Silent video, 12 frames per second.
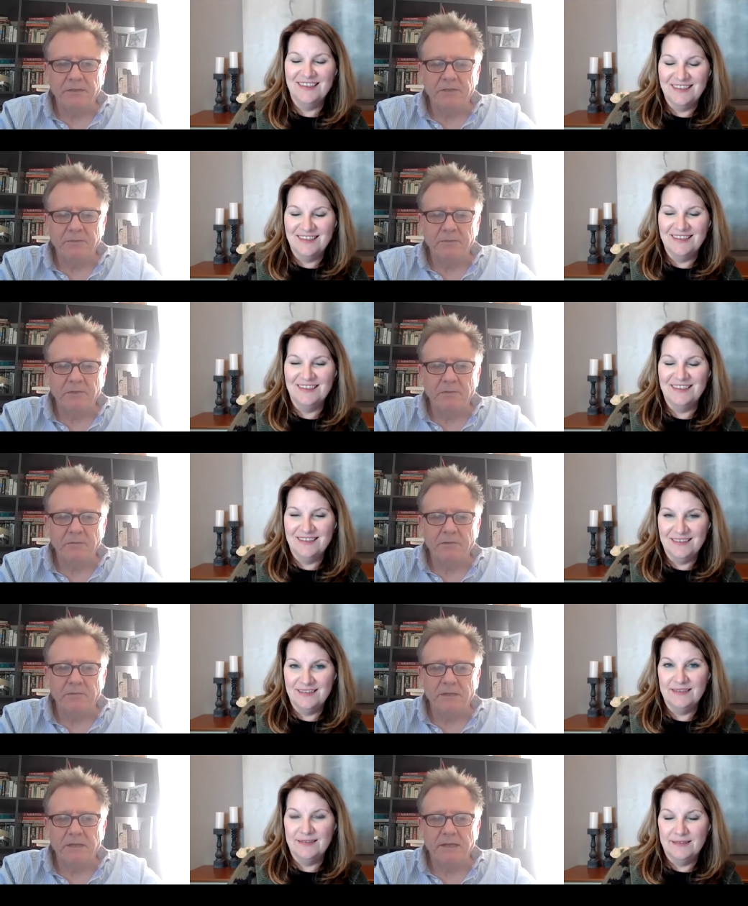Speaker 1: would come off
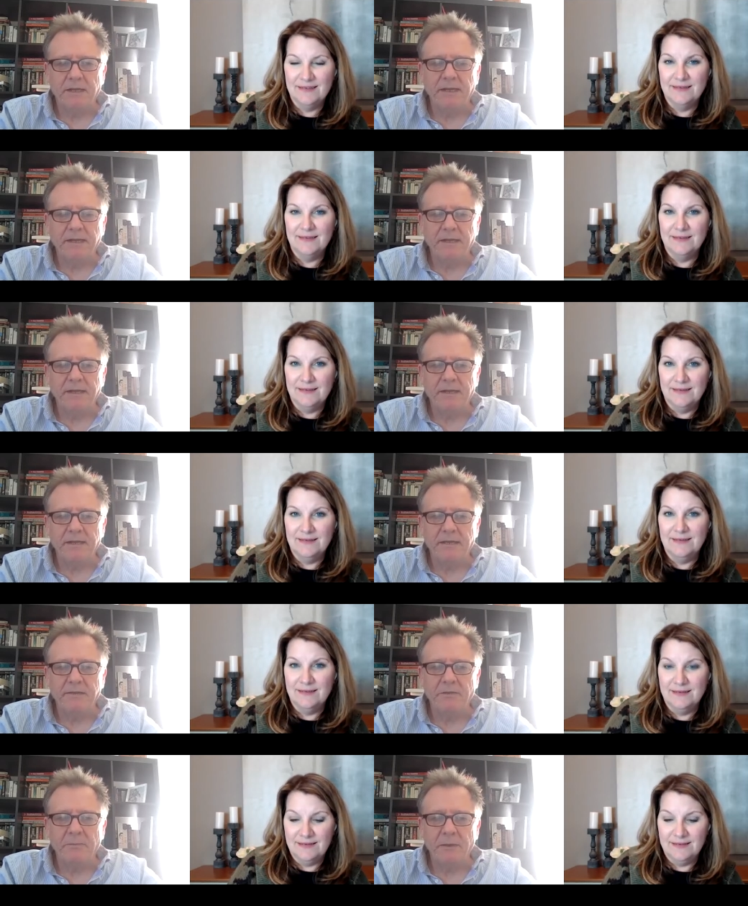that high. And you need to
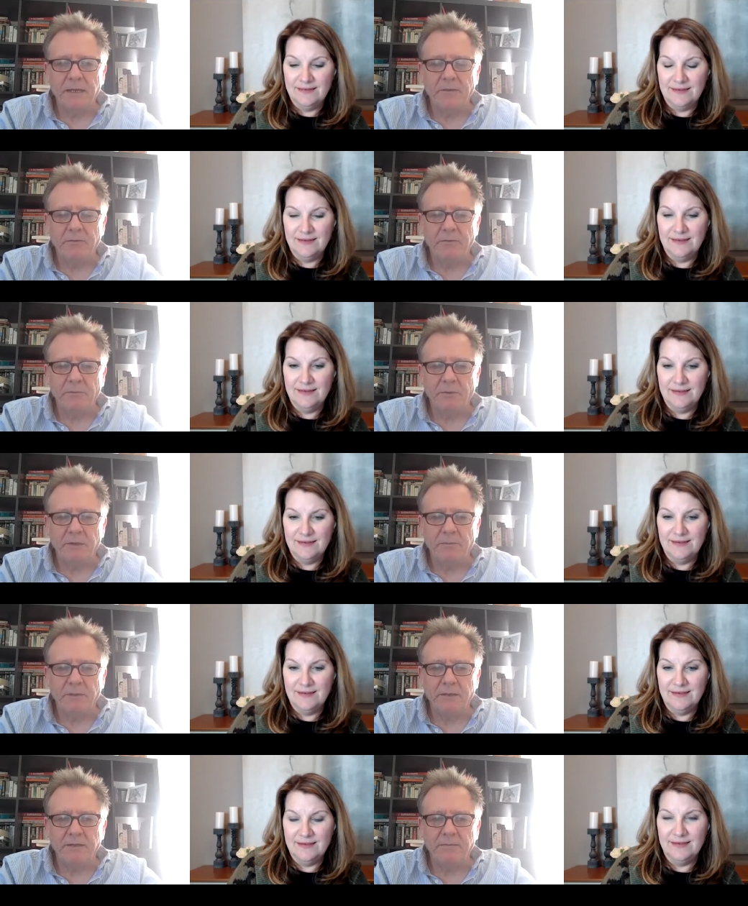compare with
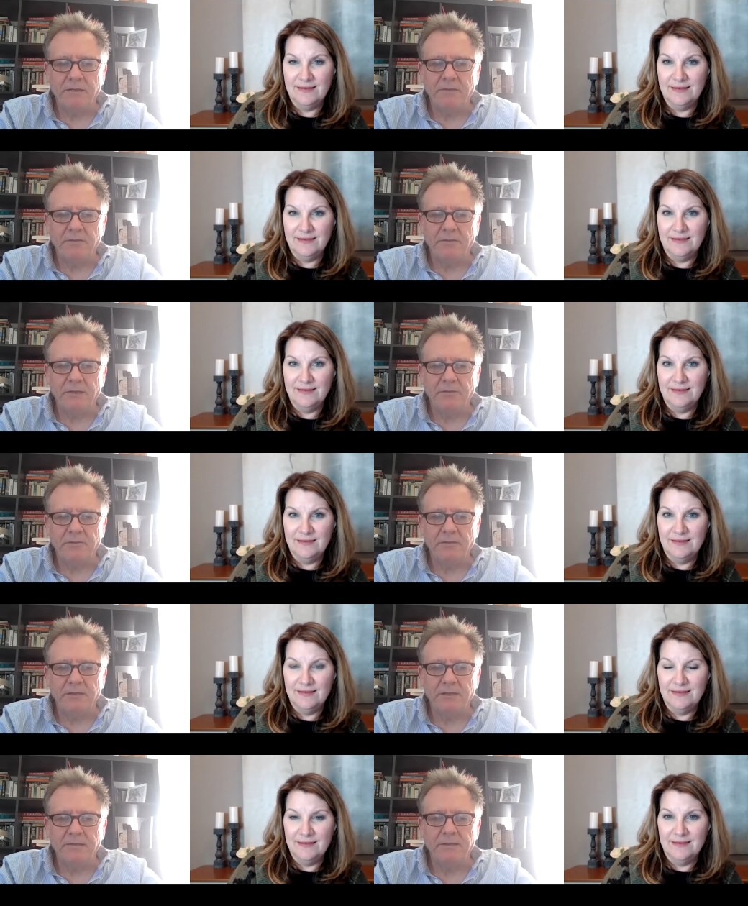pre-pandemic two thousand
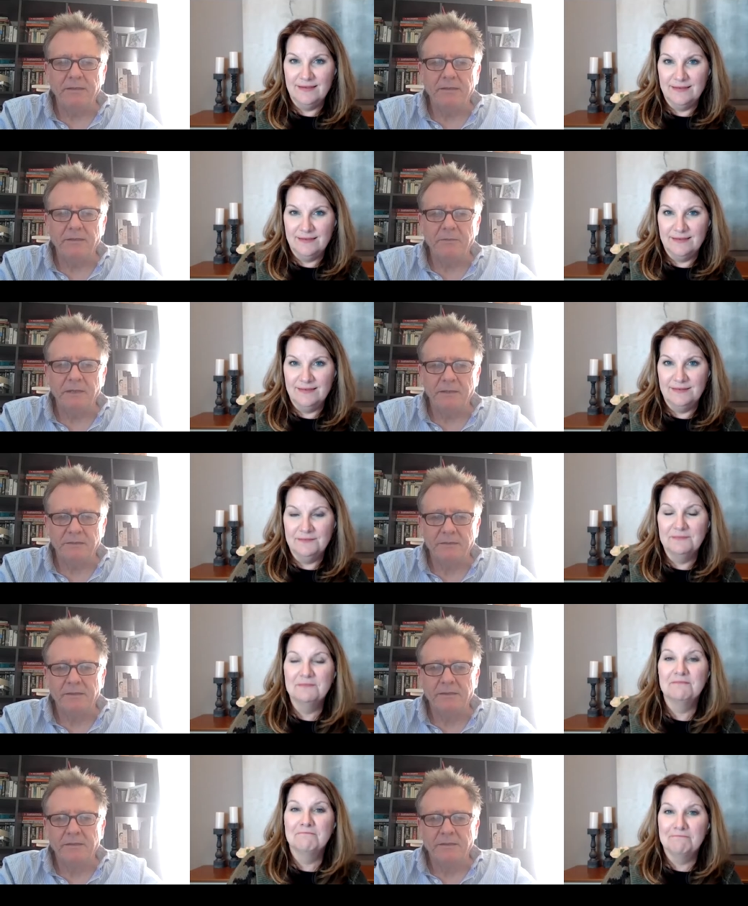nineteen as well,
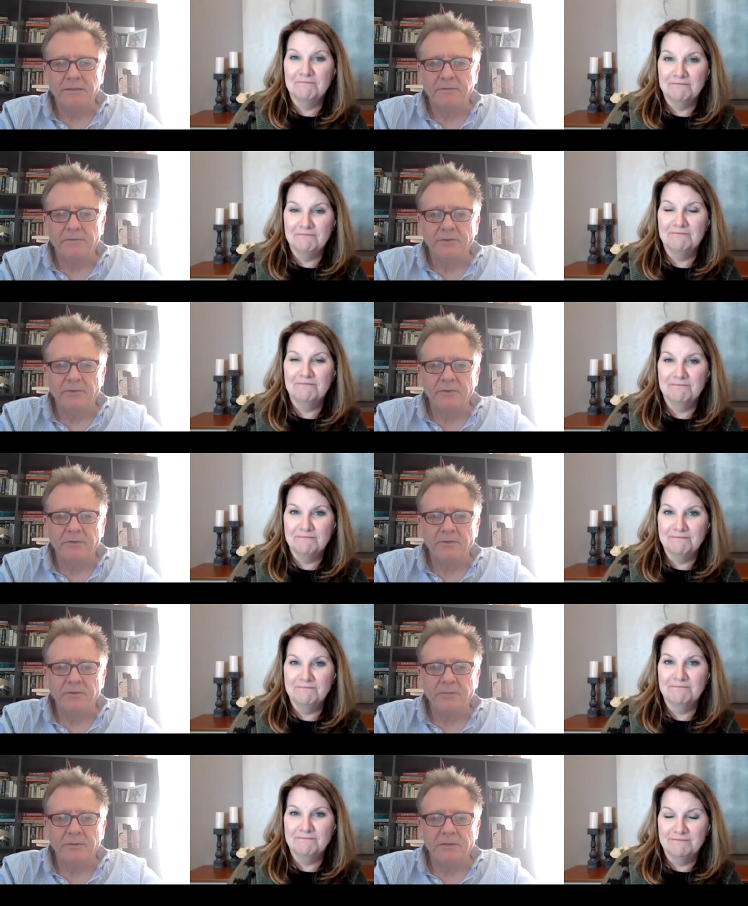of course, to
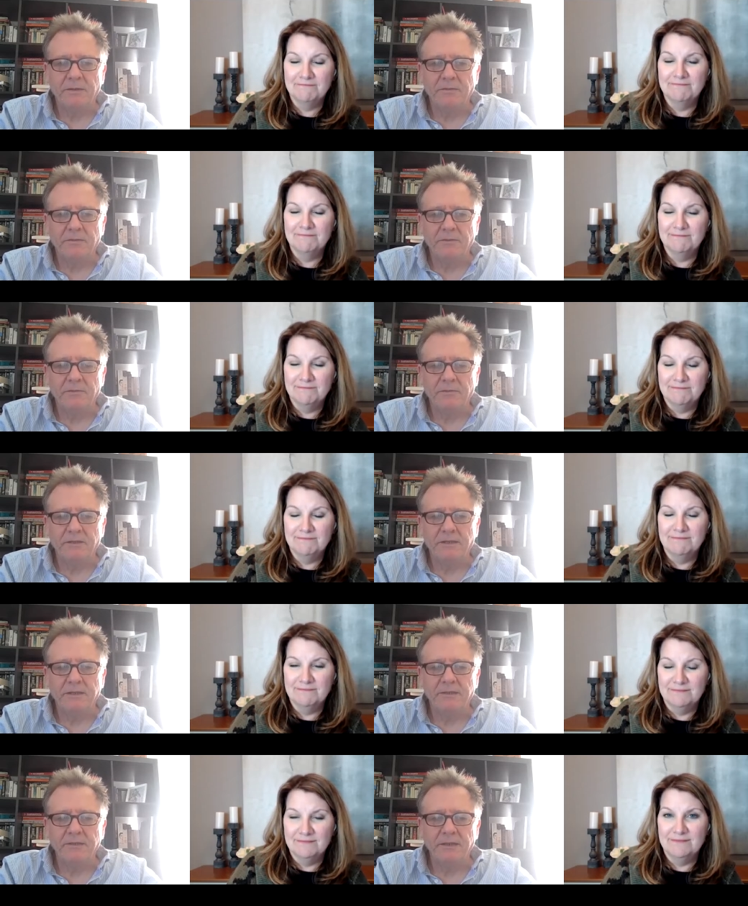be sort of
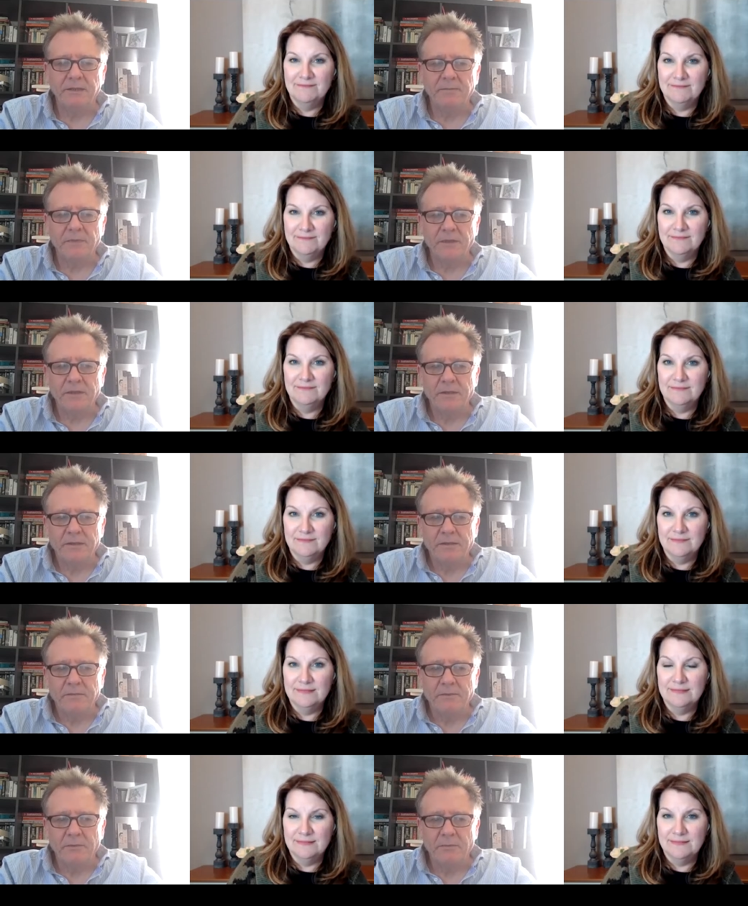realistic.
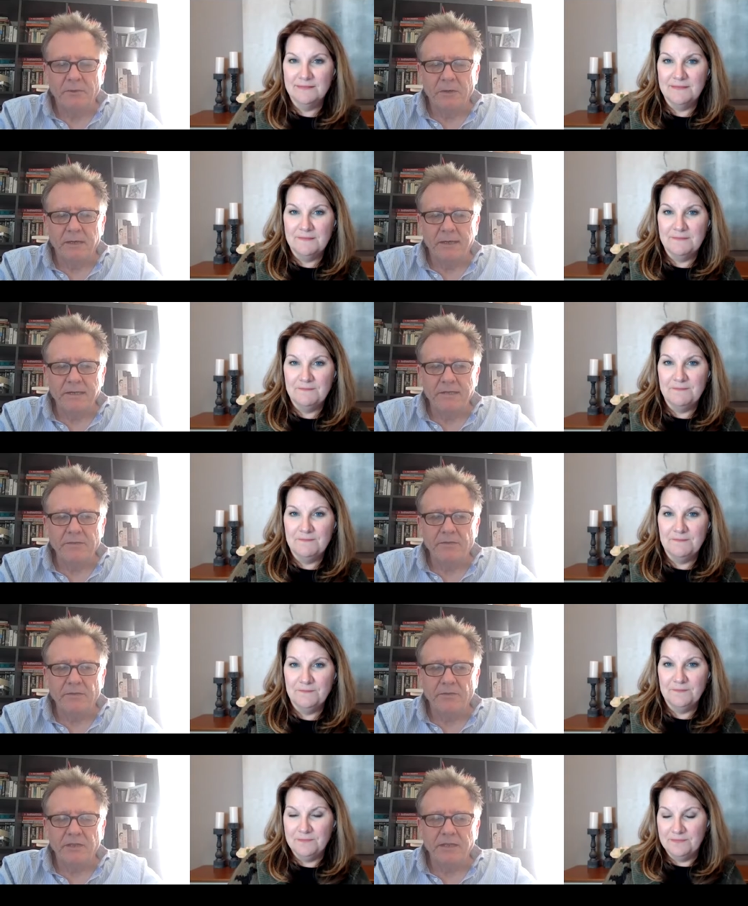But what I didn't
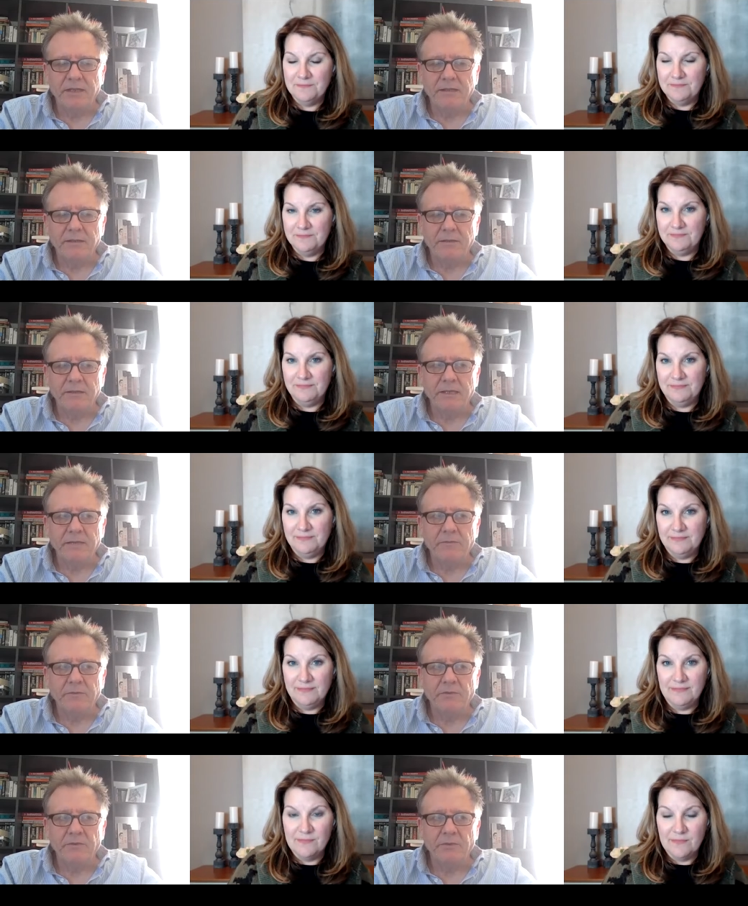see, I don't think anyone
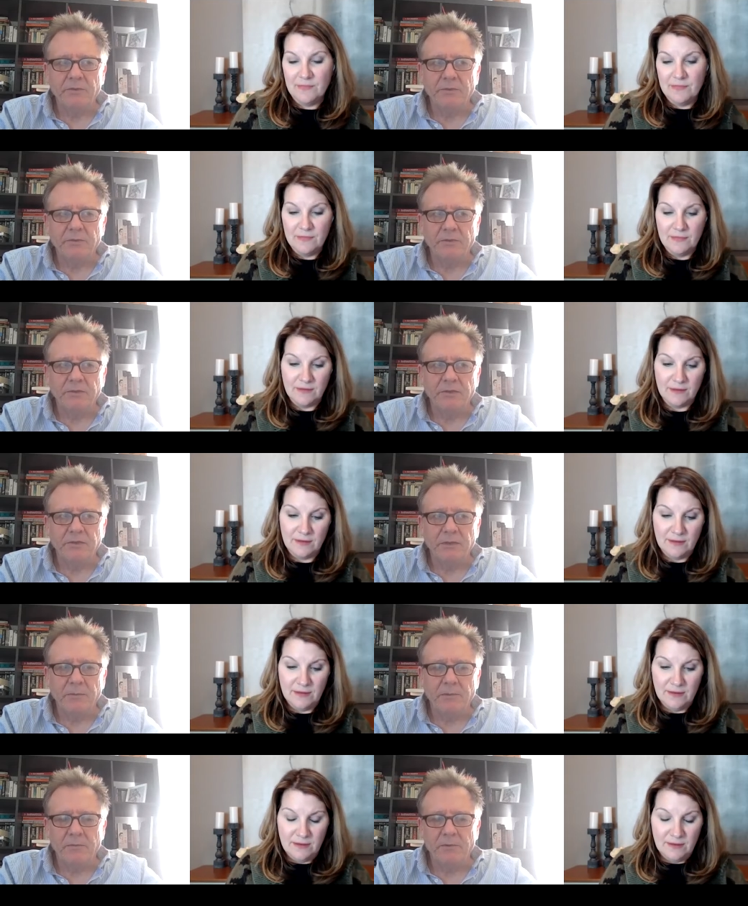saw, was this common
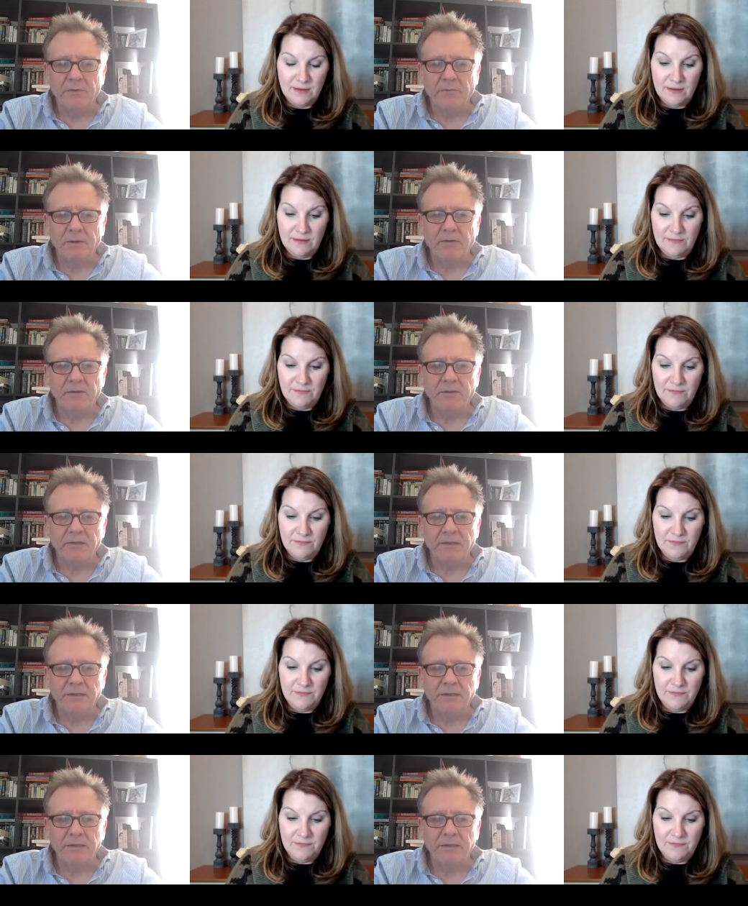prosperity